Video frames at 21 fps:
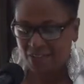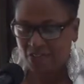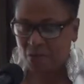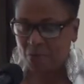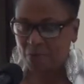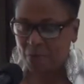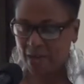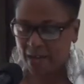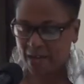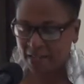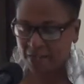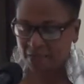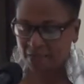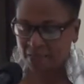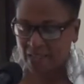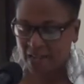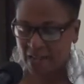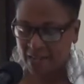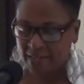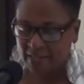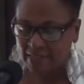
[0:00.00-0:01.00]
The bottom
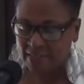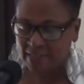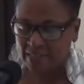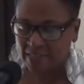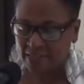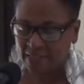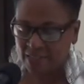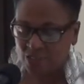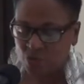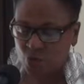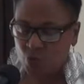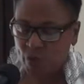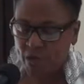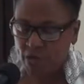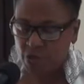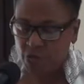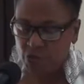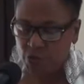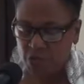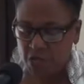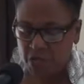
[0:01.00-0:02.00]
line is the way
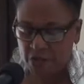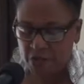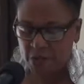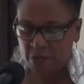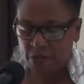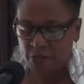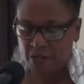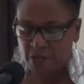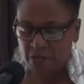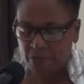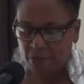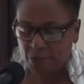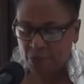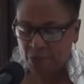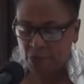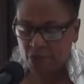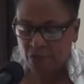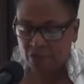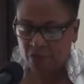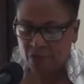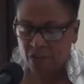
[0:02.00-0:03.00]
you hear
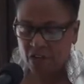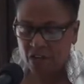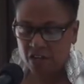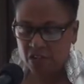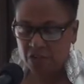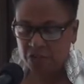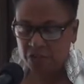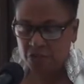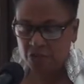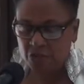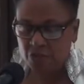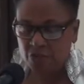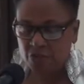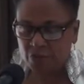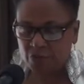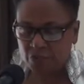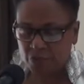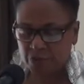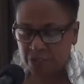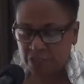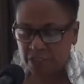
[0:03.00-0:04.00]
people of color
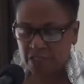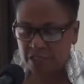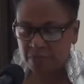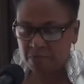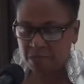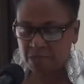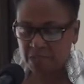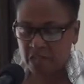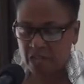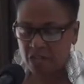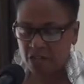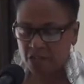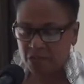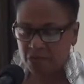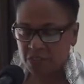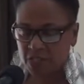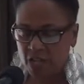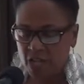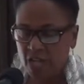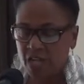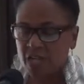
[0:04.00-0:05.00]
refer to
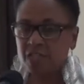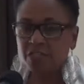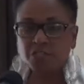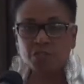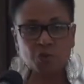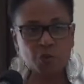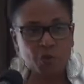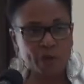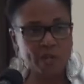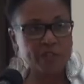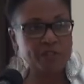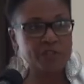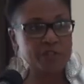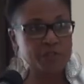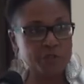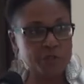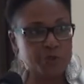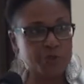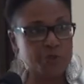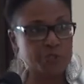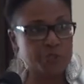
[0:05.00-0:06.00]
themselves is the way that
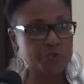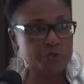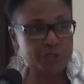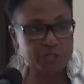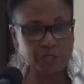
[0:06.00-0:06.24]
you should